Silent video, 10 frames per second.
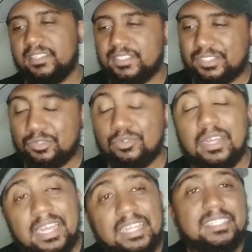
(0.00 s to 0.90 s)
there too.
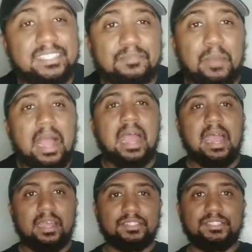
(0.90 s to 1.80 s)
At least in my
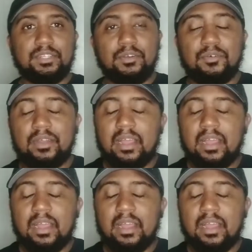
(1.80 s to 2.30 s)
eyes, you know?